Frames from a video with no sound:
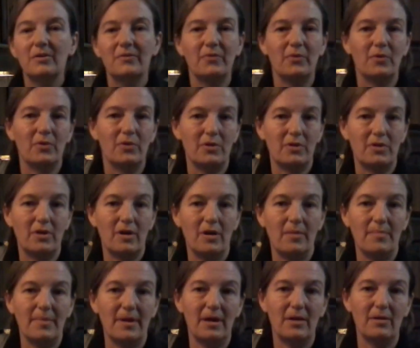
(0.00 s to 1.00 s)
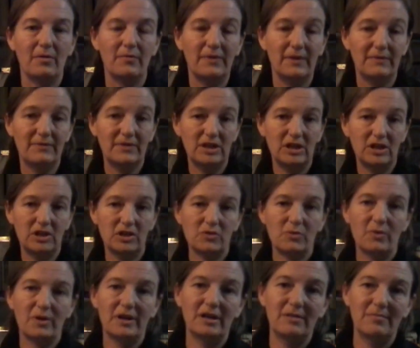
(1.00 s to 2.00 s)
for about
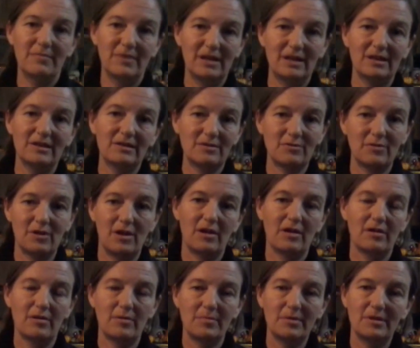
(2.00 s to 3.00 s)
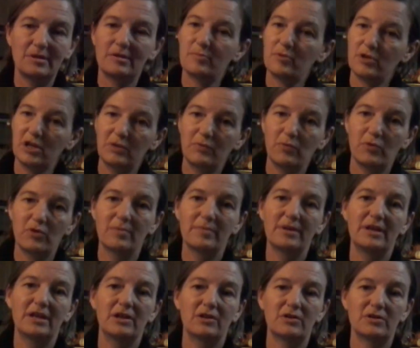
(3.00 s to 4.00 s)
15-20 minutes. It's pretty warm
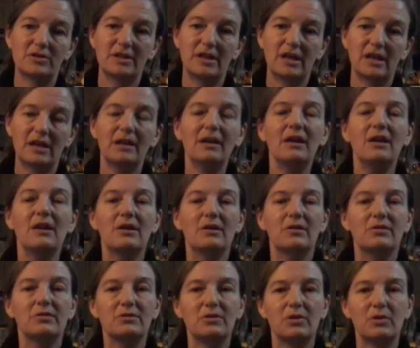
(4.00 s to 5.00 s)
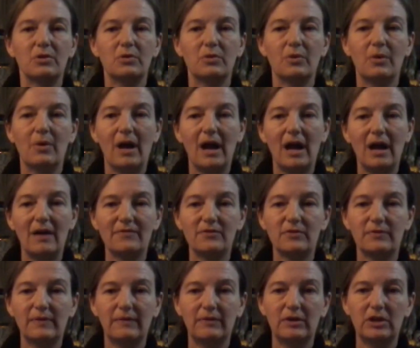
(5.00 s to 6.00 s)
in here today, so after
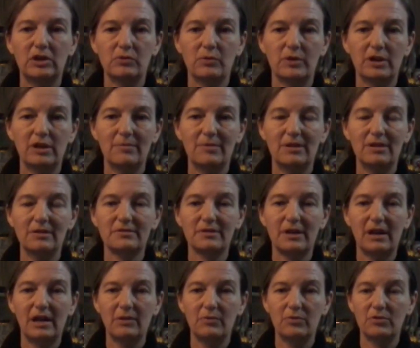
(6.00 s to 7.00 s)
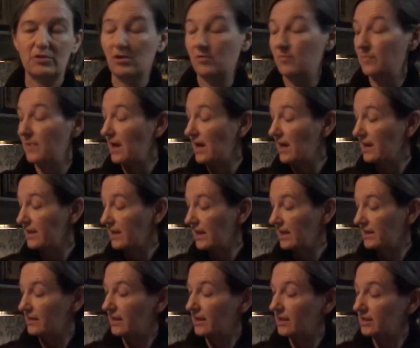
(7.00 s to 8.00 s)
15-20 minutes I will come back
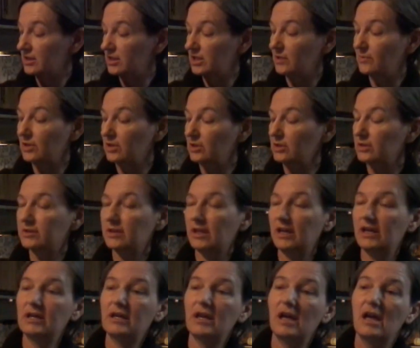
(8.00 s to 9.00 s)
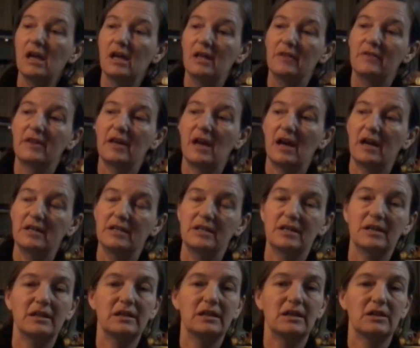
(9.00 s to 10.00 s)
and let you see what it looks like. The
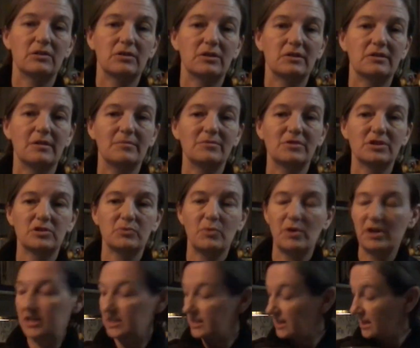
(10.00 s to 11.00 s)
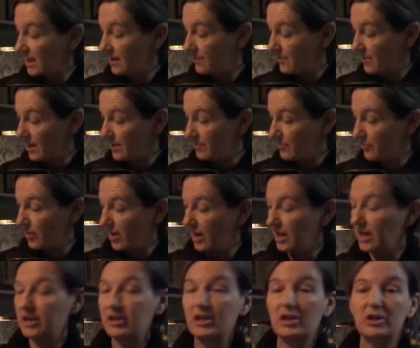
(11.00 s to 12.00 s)
idea here is I'm just wanting to get my
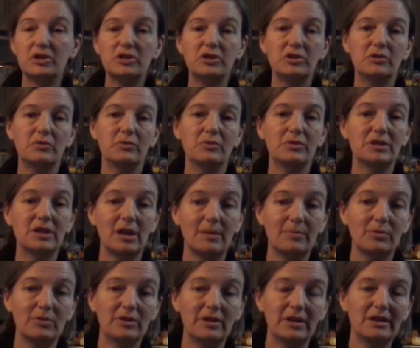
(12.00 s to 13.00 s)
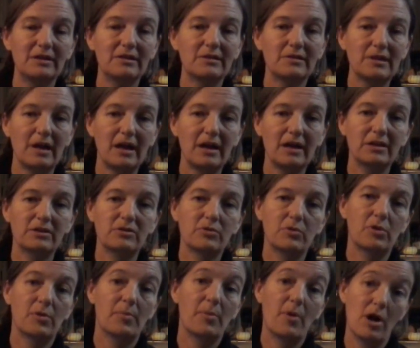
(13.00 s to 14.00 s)
bread to double in size,
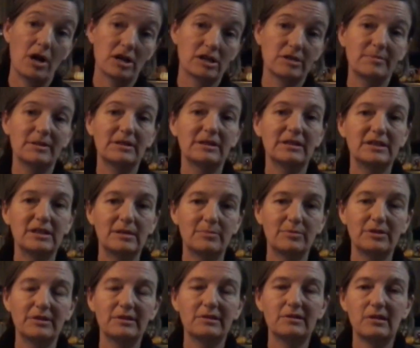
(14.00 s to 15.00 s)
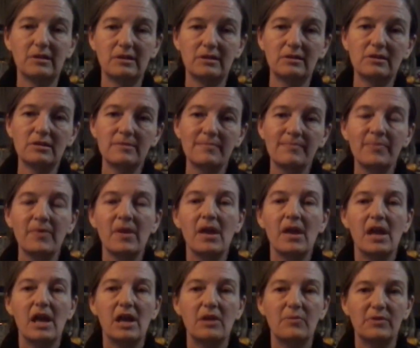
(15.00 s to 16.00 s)
or approximately double in size,
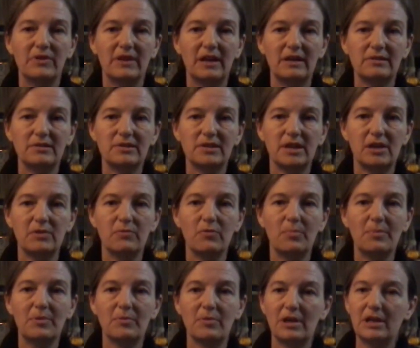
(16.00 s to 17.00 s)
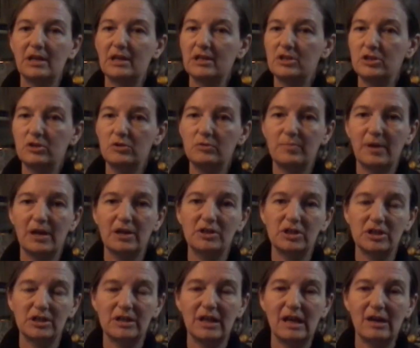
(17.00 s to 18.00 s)
and when that's done we'll be ready to punch
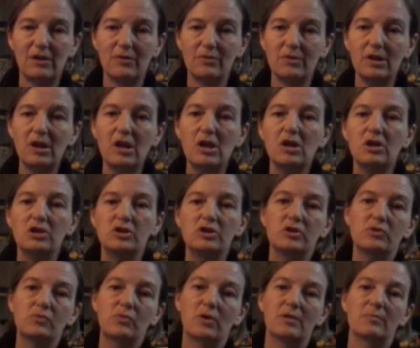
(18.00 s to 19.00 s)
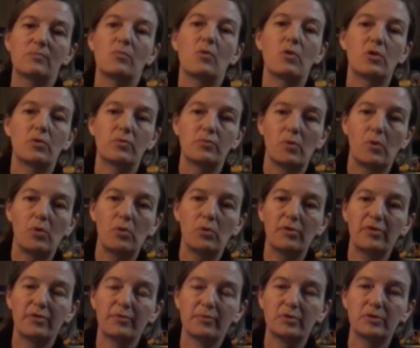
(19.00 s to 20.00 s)
it down, do one more roll
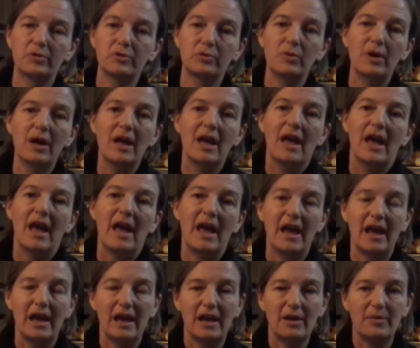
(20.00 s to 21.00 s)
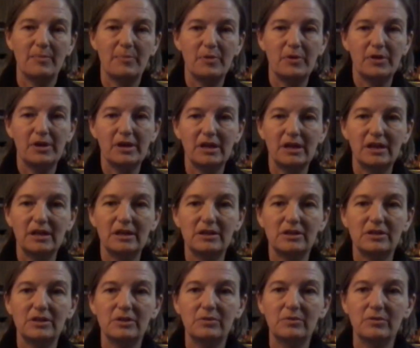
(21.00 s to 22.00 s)
through, and put it
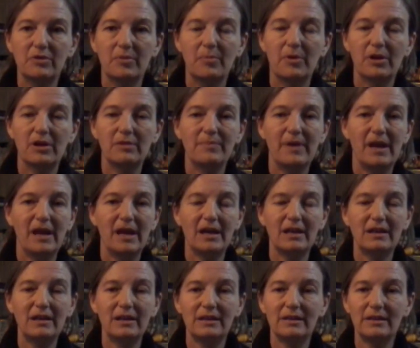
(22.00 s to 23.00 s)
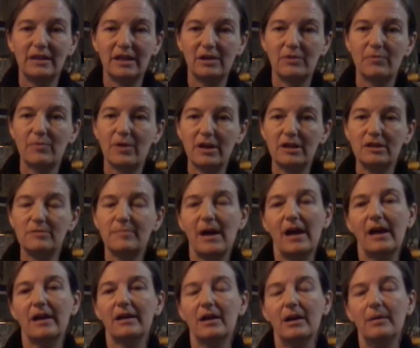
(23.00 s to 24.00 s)
into the bread pan, let it rise
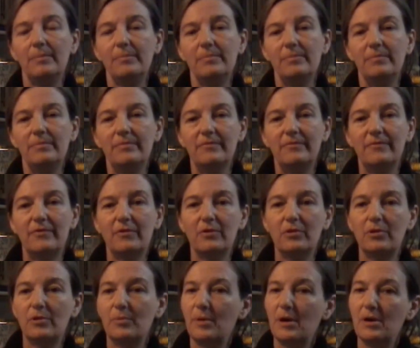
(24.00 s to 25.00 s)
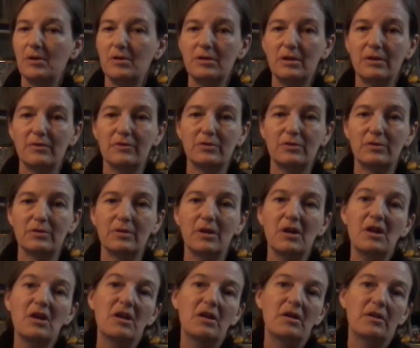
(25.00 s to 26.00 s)
back up for about another
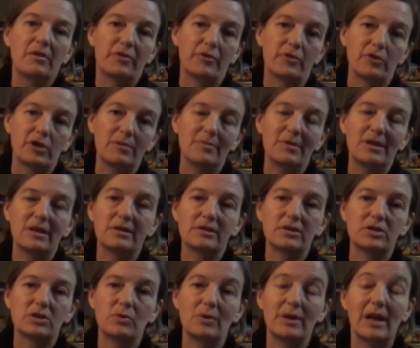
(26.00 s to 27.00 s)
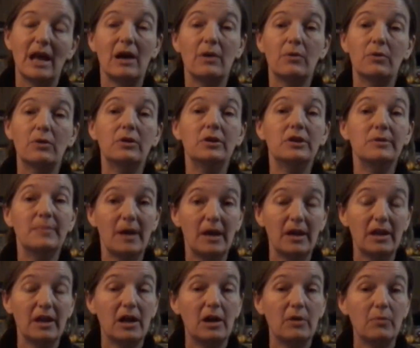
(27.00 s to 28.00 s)
30 minutes to an hour,
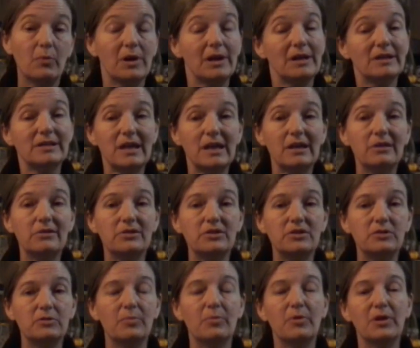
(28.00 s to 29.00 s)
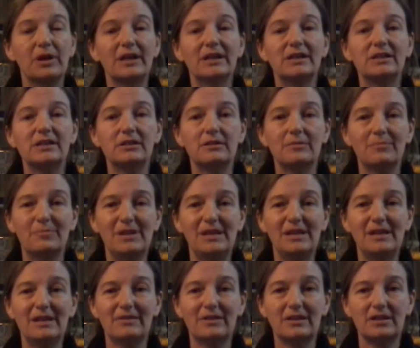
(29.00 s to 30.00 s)
depending on what it takes to bring it to the
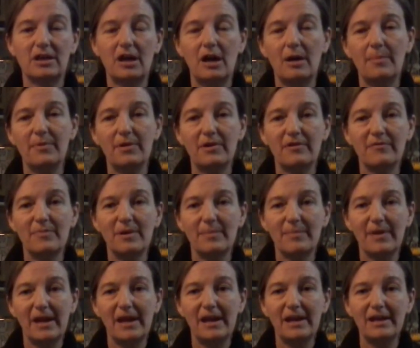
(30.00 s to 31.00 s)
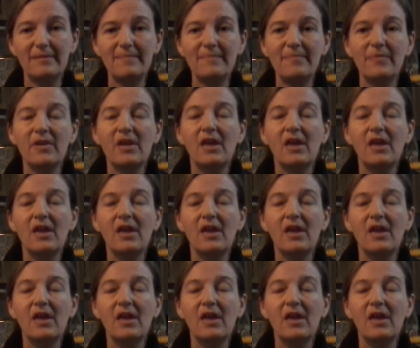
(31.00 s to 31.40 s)
peak at the top of my pan.